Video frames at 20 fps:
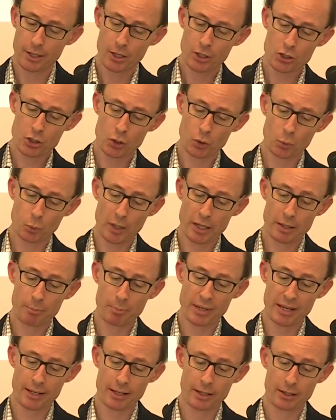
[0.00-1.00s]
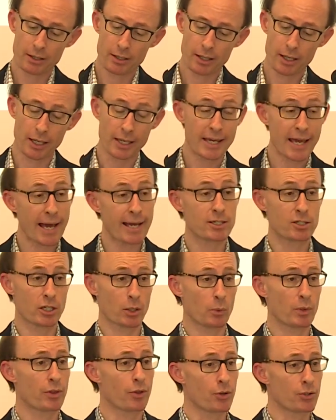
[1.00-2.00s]
should we be
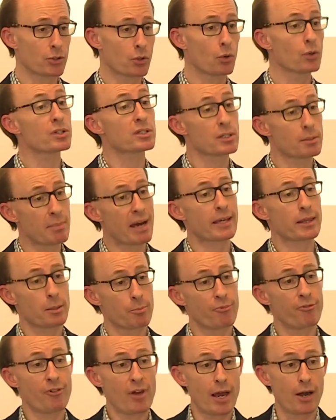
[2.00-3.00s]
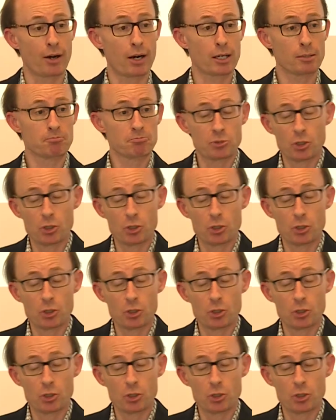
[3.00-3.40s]
engaging with those courts to make them fairer?